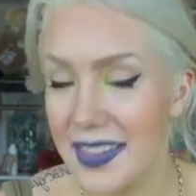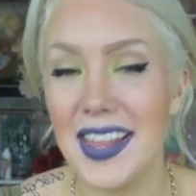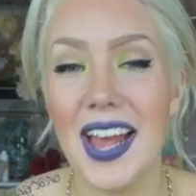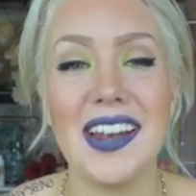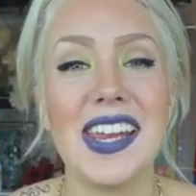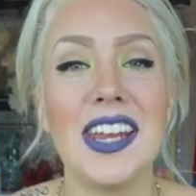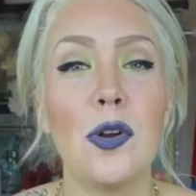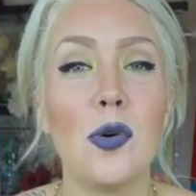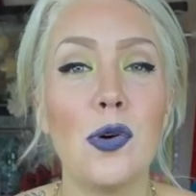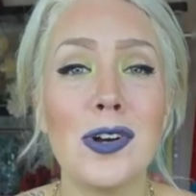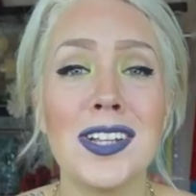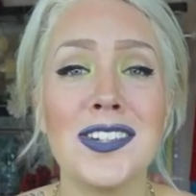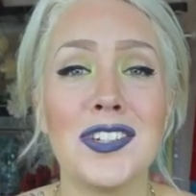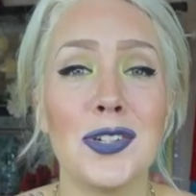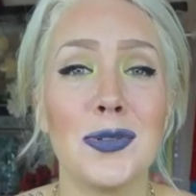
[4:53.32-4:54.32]
that in
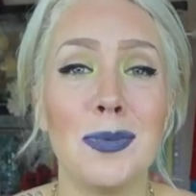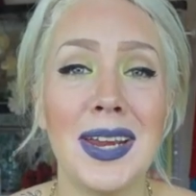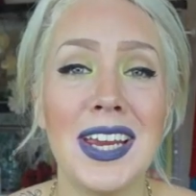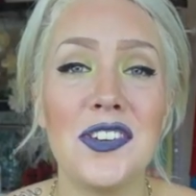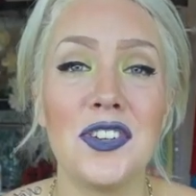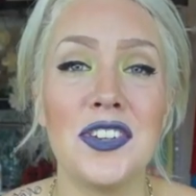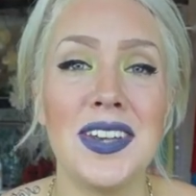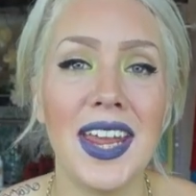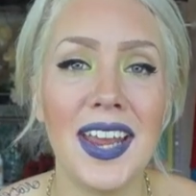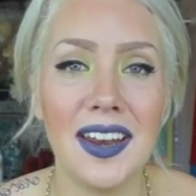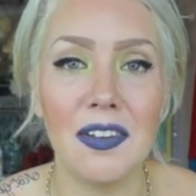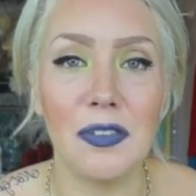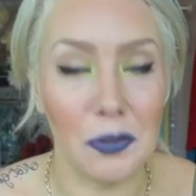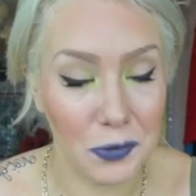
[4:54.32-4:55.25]
order to reach negative